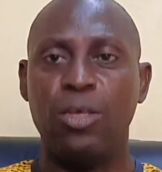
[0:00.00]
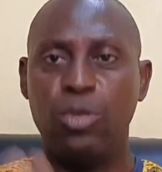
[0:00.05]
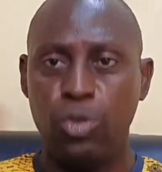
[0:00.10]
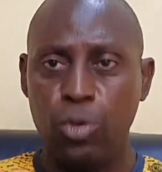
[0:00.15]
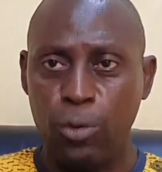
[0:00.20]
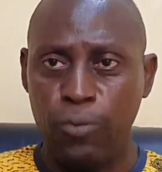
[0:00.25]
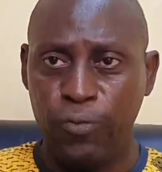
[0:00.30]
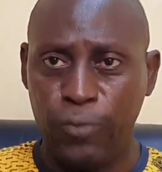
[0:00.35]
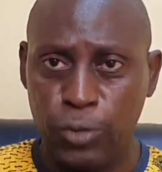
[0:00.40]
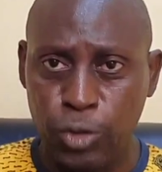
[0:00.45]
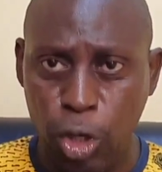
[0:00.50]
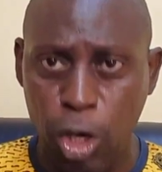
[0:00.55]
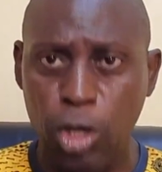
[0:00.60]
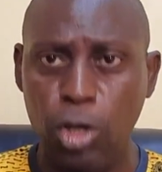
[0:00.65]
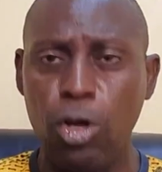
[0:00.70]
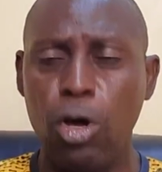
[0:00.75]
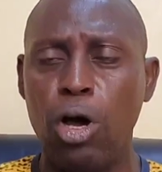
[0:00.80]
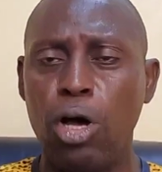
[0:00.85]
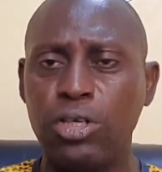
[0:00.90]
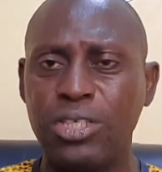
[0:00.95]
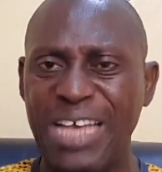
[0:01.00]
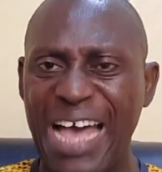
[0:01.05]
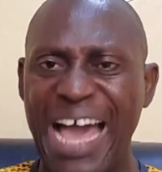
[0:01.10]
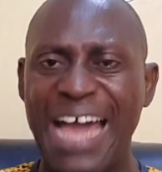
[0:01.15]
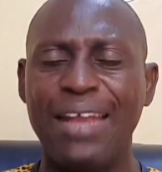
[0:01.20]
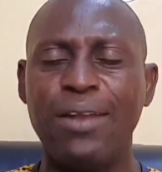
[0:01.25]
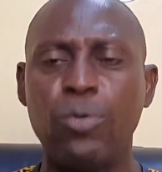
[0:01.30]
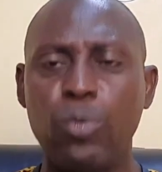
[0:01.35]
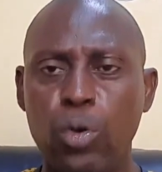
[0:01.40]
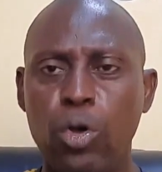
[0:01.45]
You've joined us,
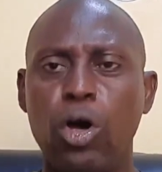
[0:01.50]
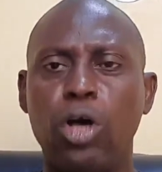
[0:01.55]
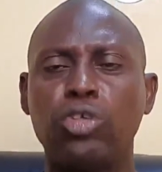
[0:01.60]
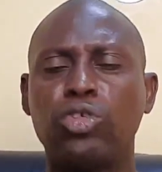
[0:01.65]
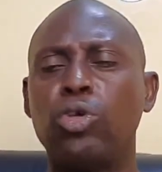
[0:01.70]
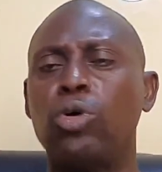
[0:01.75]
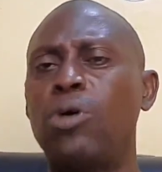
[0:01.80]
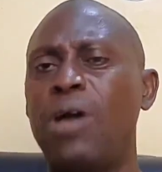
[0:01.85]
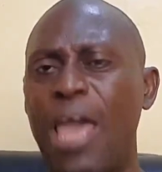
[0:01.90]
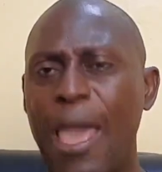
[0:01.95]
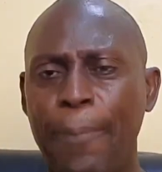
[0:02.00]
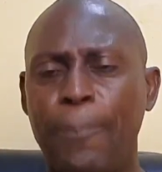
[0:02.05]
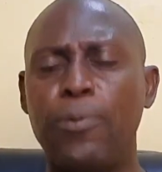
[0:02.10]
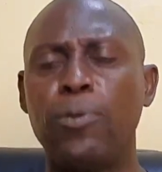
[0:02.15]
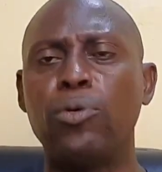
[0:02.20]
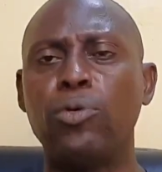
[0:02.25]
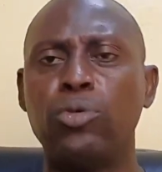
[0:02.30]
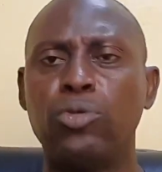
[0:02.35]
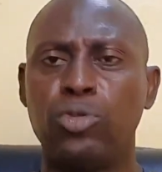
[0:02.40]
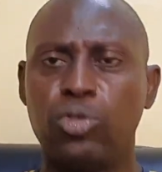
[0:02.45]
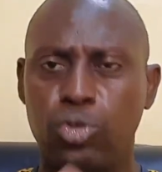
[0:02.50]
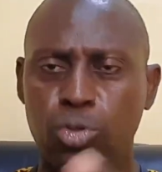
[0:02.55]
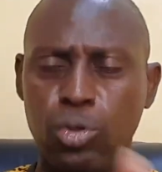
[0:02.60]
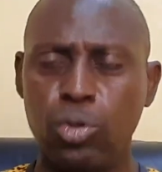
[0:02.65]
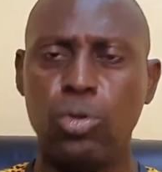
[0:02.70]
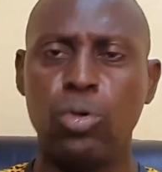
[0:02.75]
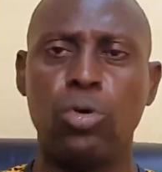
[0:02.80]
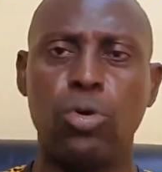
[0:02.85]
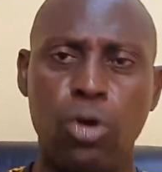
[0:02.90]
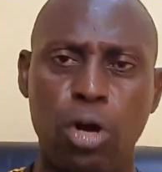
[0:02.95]
and we also help you to
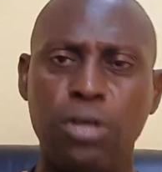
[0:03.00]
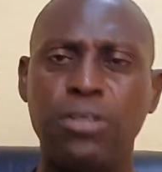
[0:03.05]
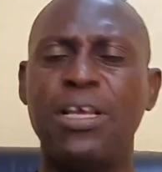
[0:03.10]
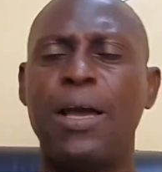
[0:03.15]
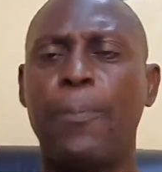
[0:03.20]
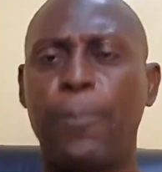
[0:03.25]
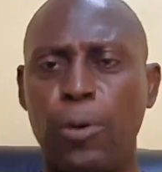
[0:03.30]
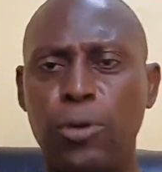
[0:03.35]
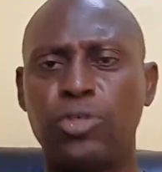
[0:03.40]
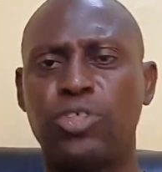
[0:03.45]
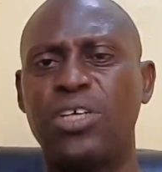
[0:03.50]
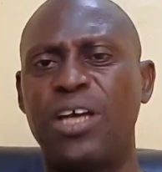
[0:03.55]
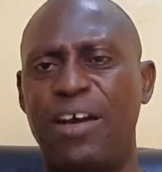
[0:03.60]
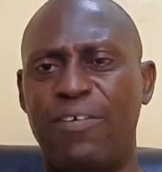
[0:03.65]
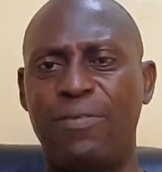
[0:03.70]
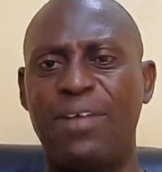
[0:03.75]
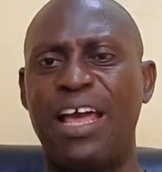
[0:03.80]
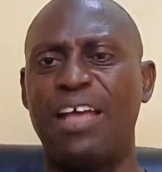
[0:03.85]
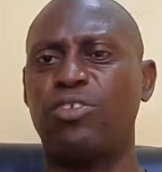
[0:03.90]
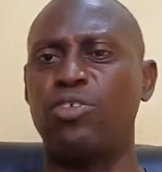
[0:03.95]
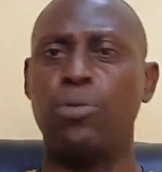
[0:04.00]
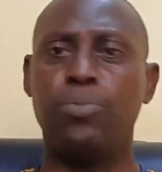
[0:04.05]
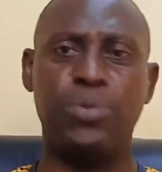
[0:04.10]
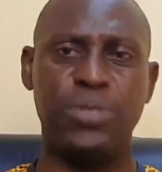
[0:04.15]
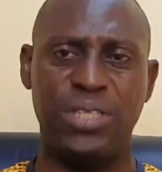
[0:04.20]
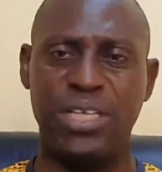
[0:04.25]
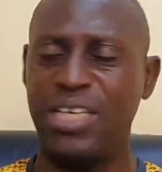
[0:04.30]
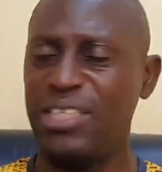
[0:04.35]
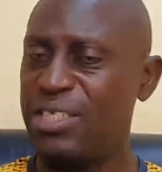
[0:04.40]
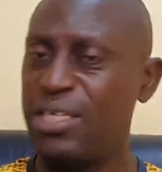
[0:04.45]
run your poultry and livestock
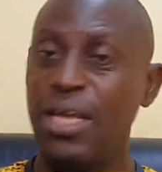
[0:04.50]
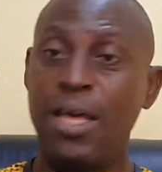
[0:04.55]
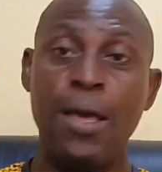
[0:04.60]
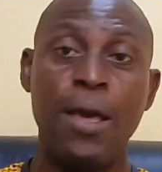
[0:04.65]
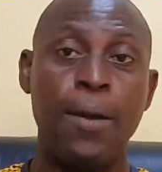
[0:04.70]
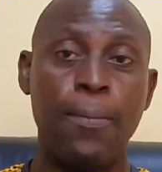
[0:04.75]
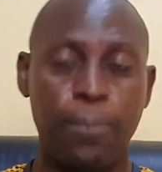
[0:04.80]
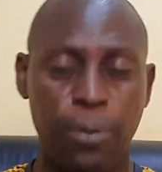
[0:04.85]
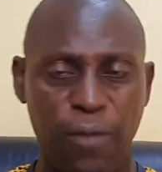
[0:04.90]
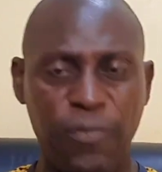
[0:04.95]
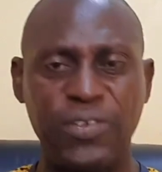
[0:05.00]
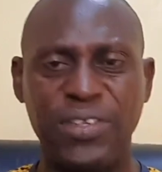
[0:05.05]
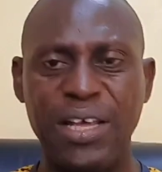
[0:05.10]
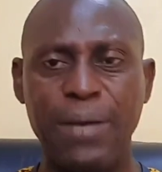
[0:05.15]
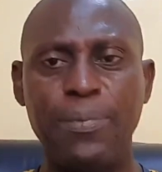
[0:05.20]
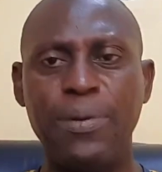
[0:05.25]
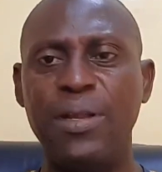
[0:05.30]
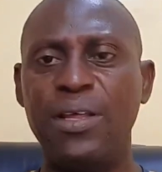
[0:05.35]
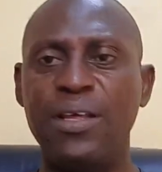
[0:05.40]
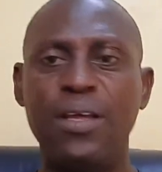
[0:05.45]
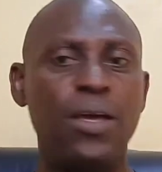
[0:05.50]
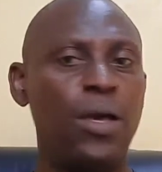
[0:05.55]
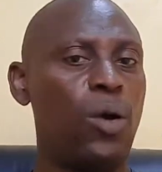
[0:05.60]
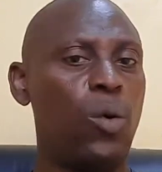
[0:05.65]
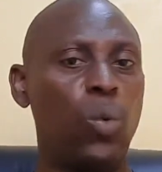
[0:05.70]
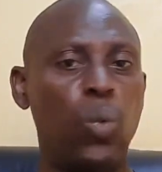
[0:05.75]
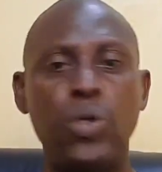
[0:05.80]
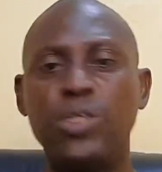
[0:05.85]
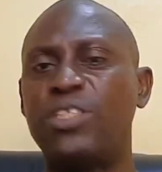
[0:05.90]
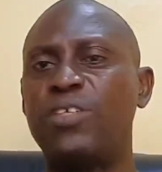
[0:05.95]
business profitably
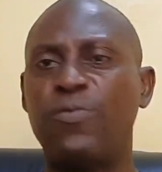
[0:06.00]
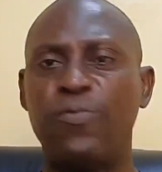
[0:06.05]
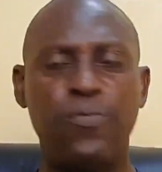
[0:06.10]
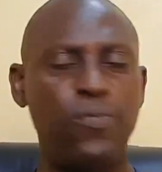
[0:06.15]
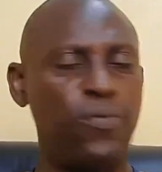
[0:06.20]
with